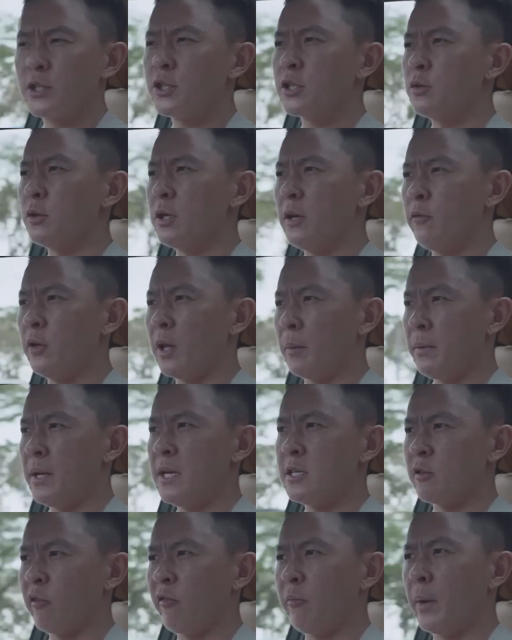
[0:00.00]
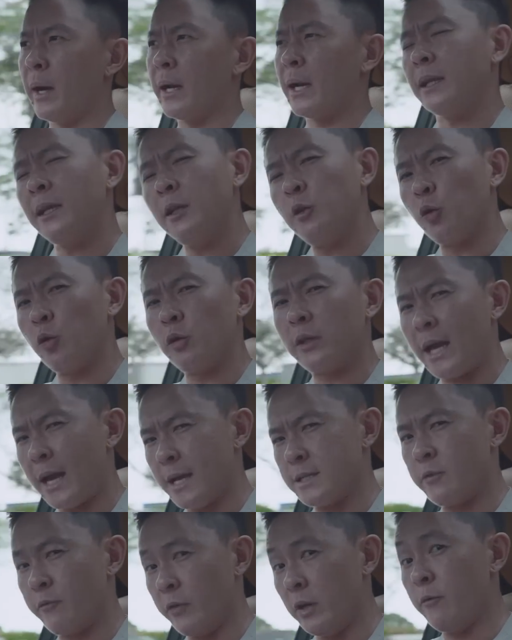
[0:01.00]
Just to give you that peace of mind. I think Toyota
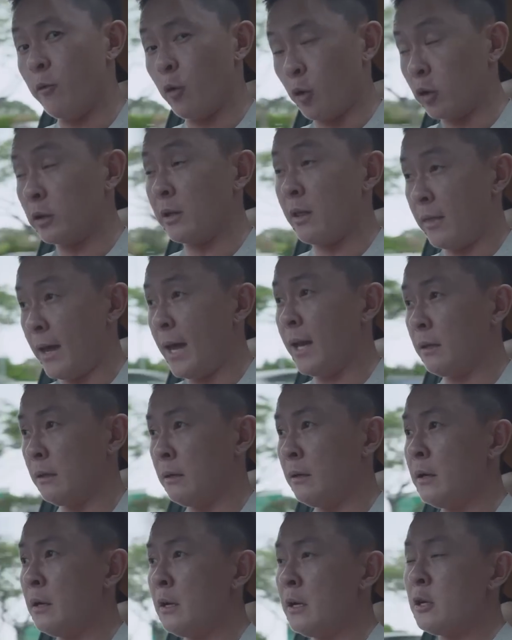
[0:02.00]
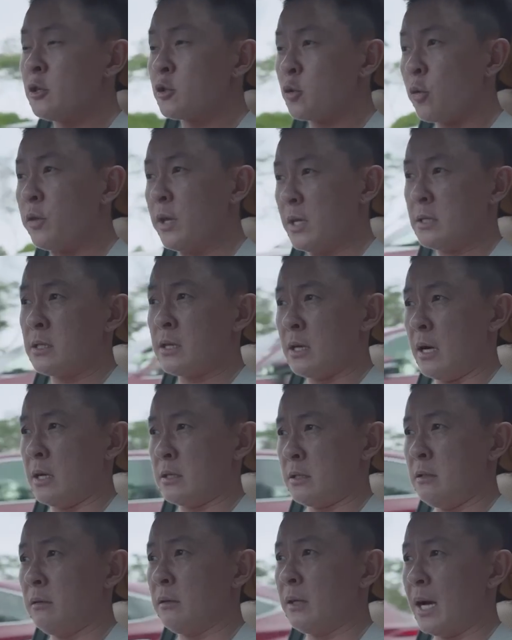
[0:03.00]
hasn't really forgotten that. So this car
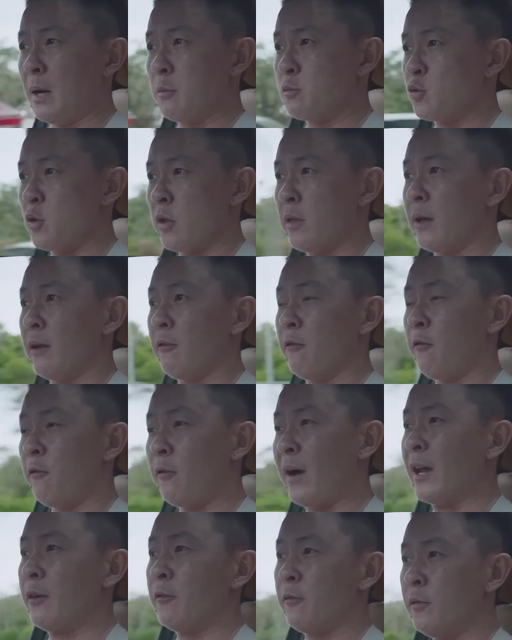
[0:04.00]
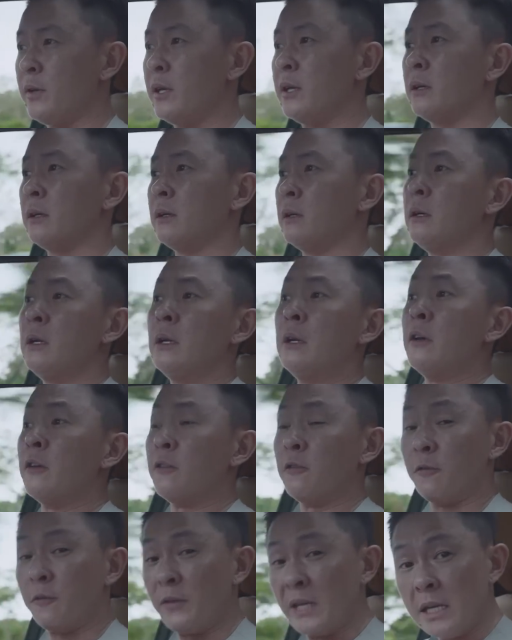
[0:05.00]
still comes with that 5-year
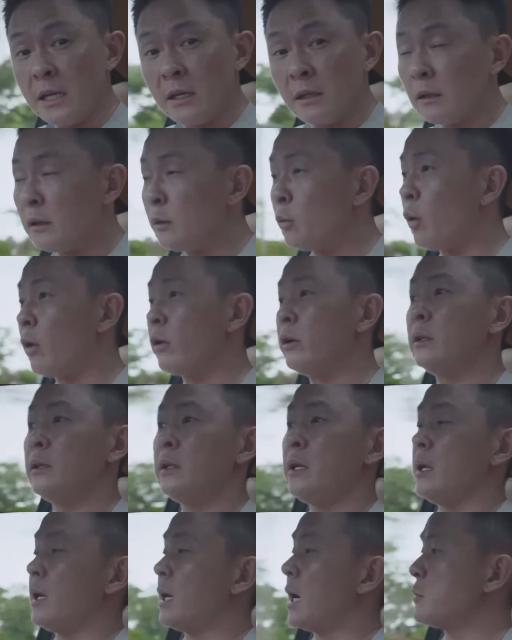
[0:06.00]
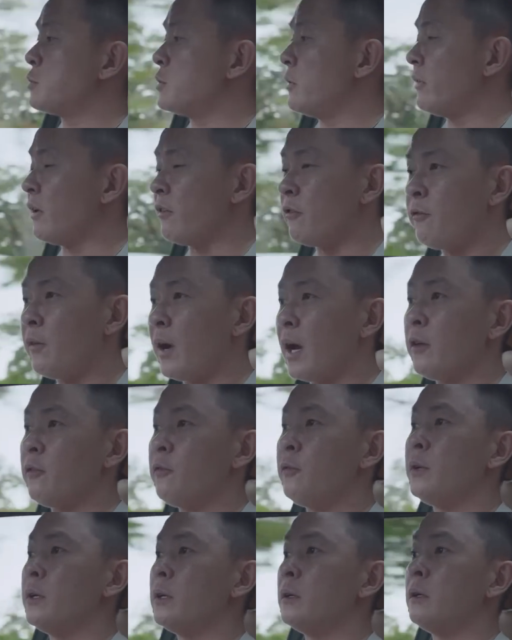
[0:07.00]
vehicle warranty, it comes with that
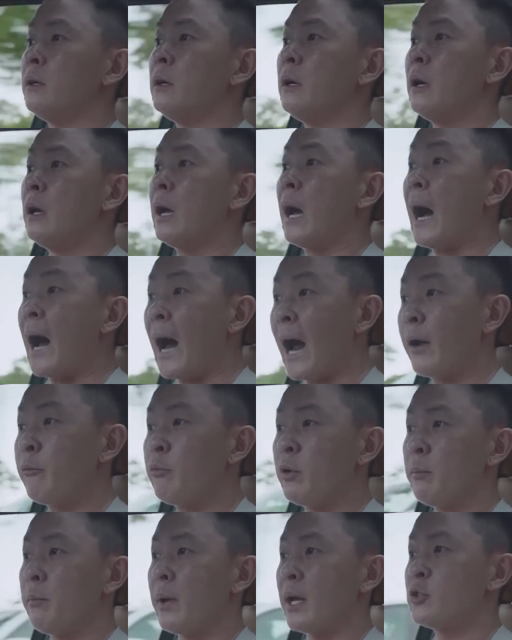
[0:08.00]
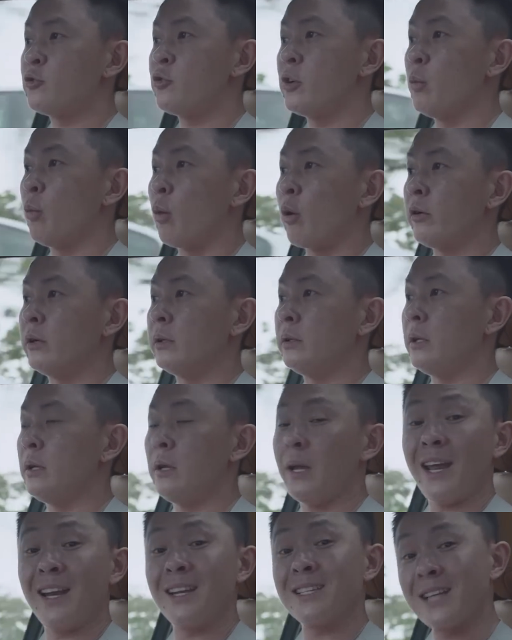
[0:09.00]
5-year hybrid battery
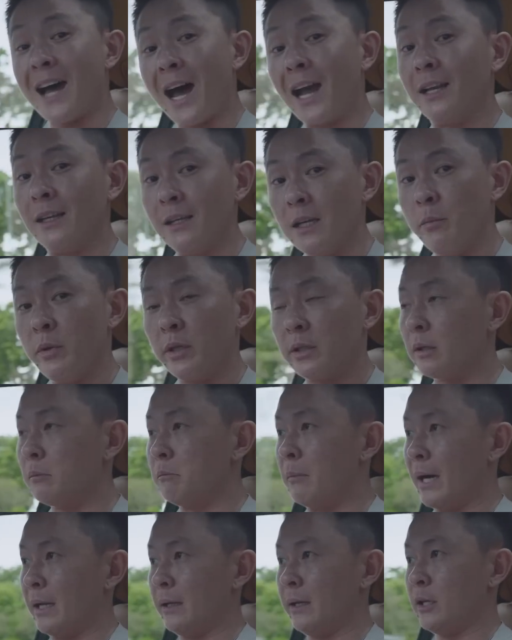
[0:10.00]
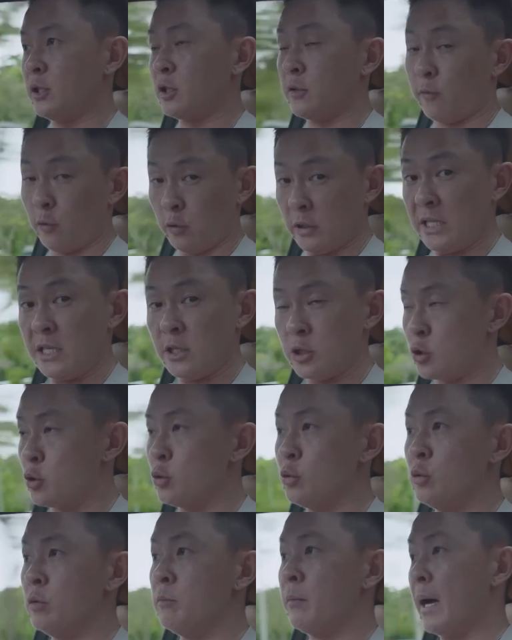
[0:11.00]
warranty, and it's unlimited mileage for these two.